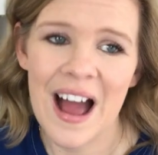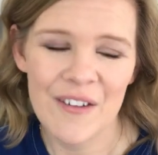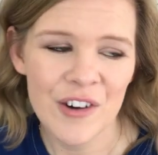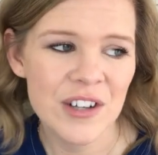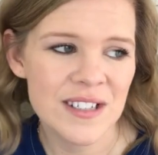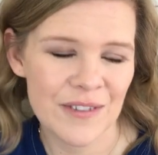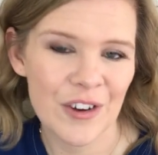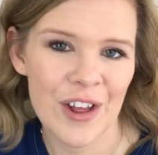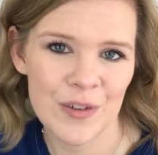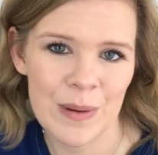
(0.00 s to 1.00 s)
I've heard
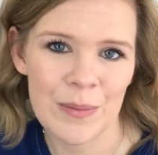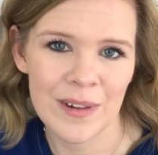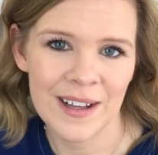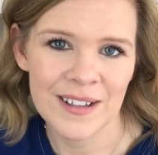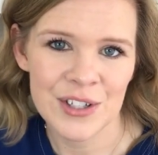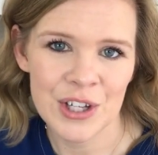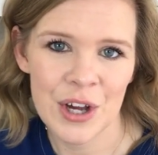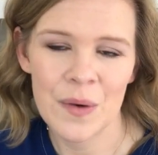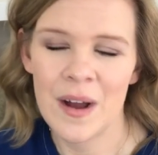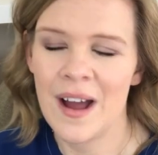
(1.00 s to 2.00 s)
several other people like the
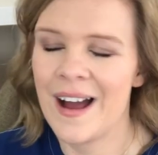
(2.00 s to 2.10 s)
show.